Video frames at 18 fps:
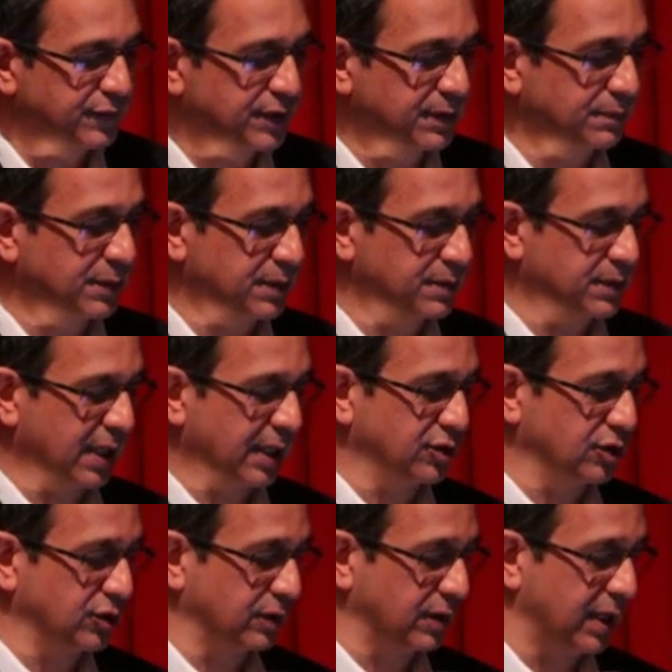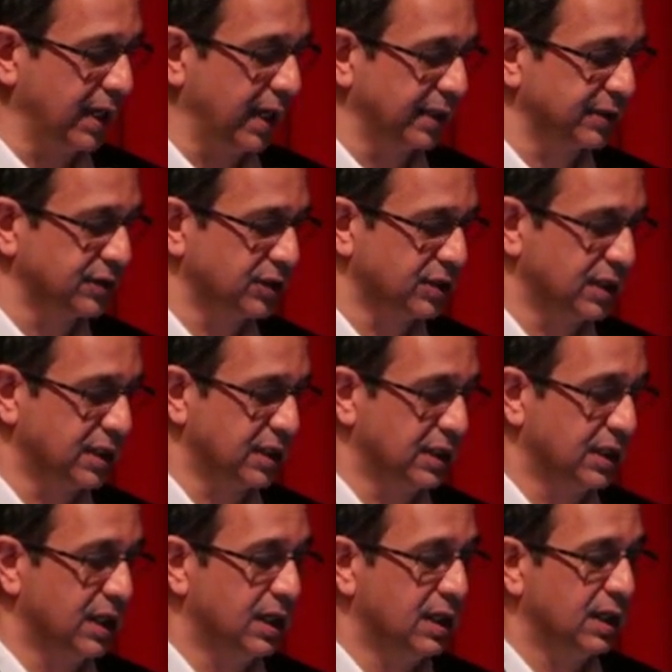of symptoms that you can
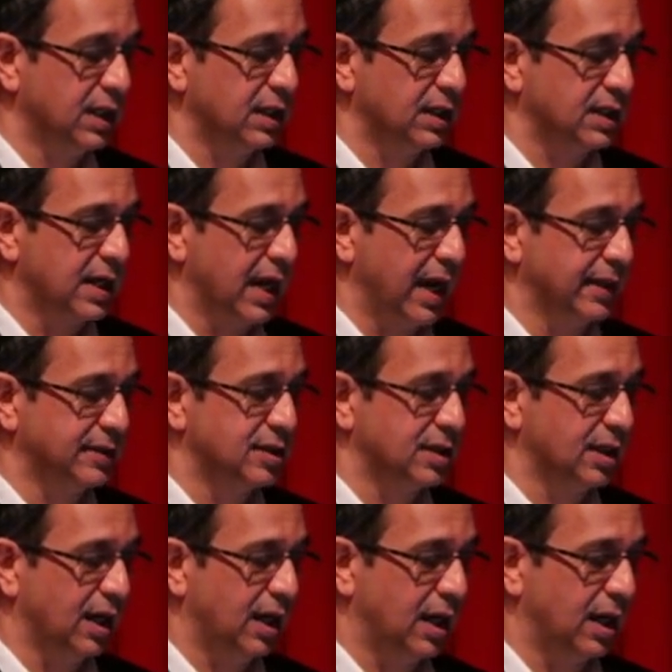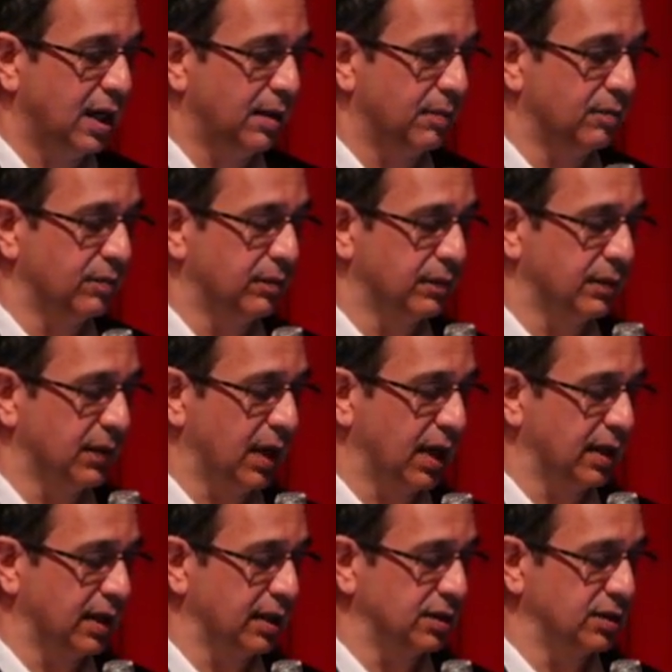actually get,
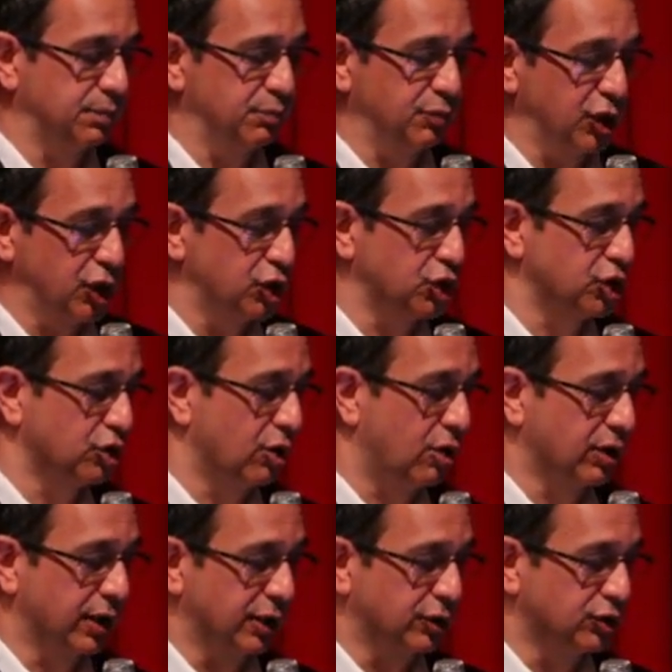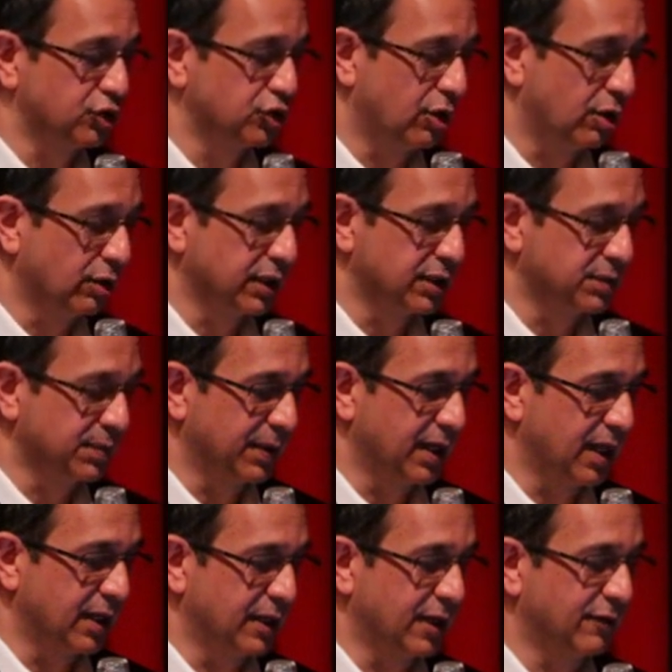pre-shock and shock has
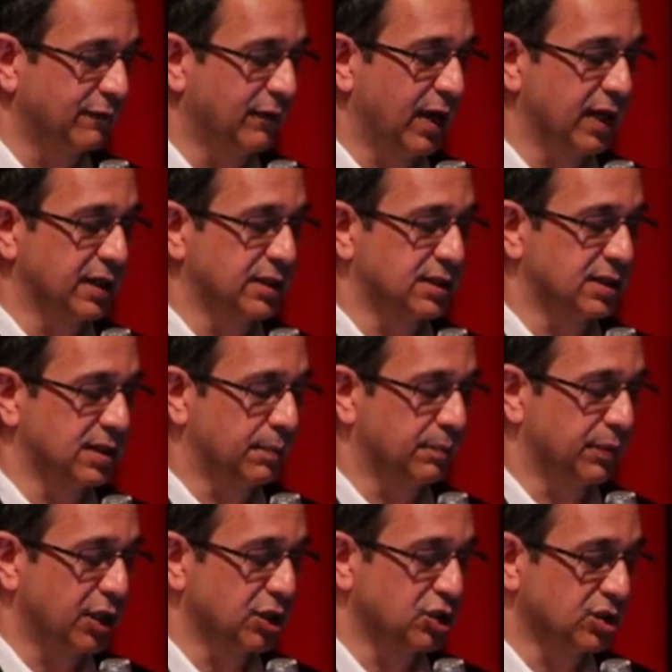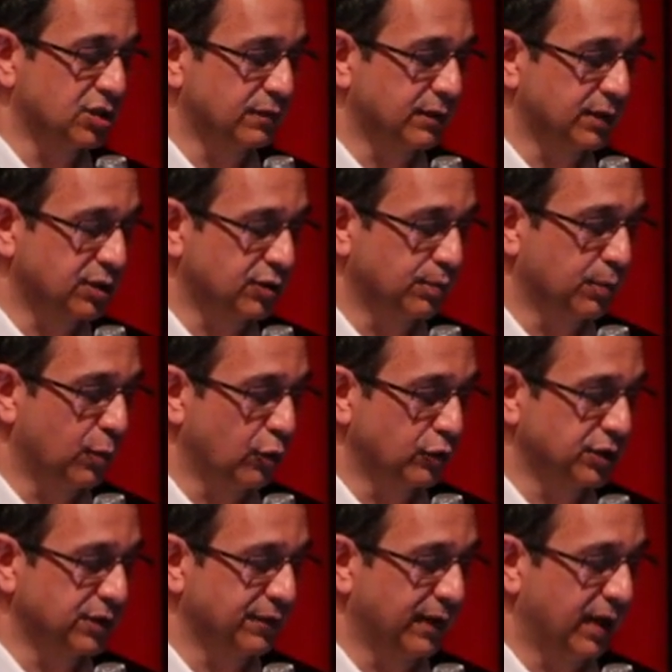been identified in some patients with some
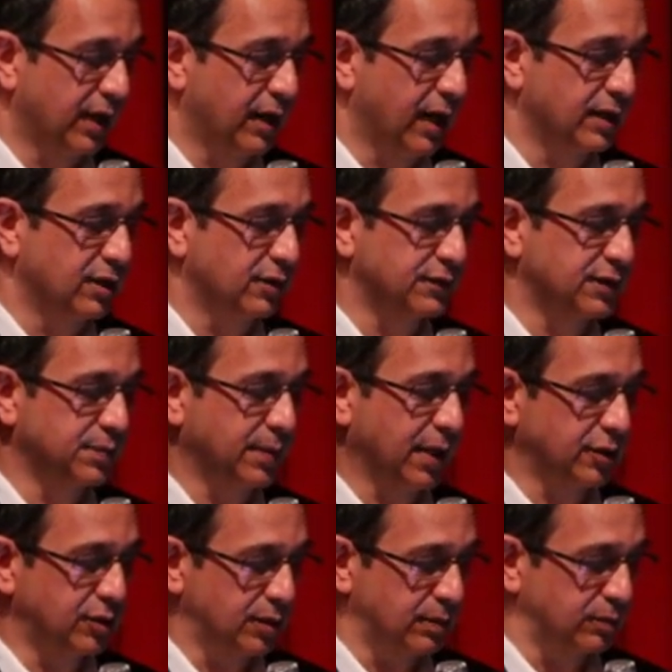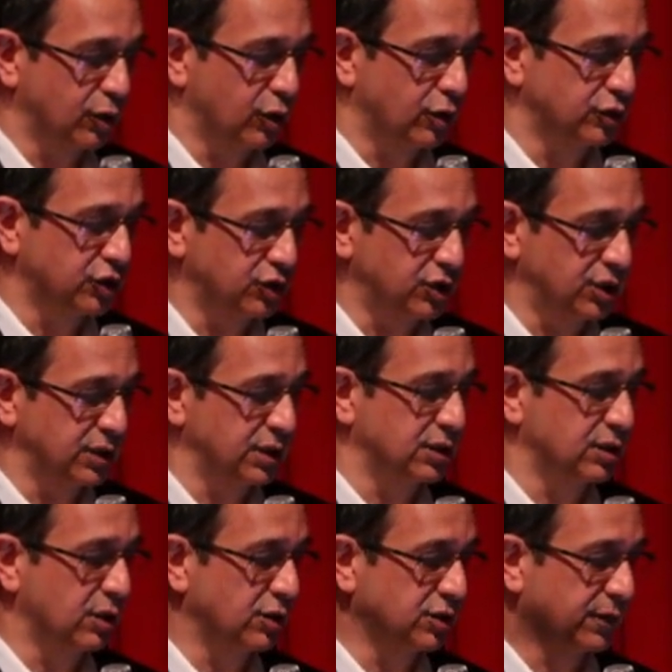more severe end of the spectrum,
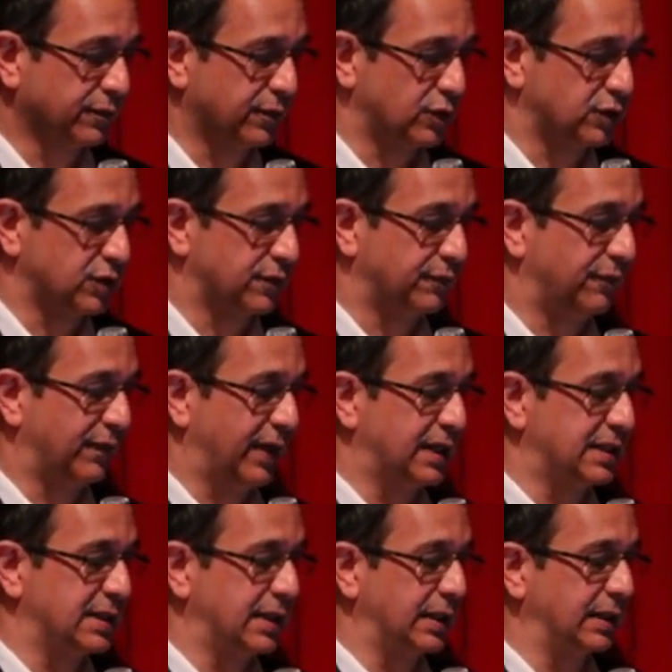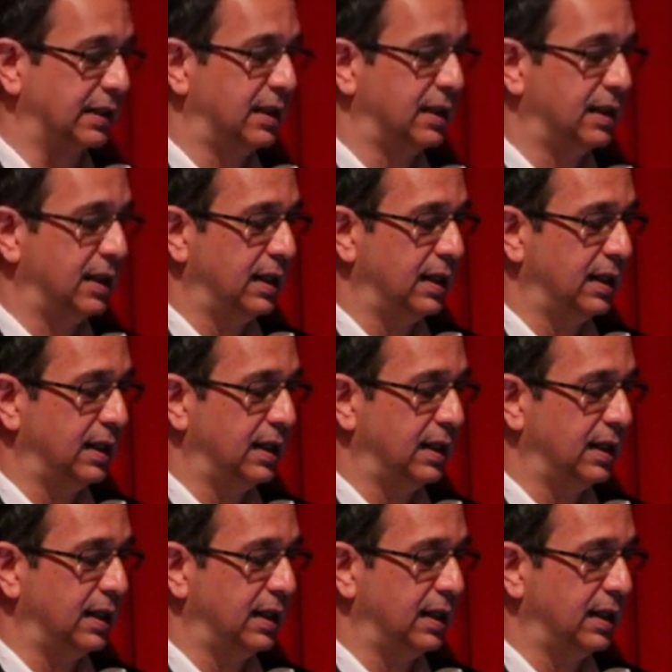consciousness, loss of consciousness, fainting,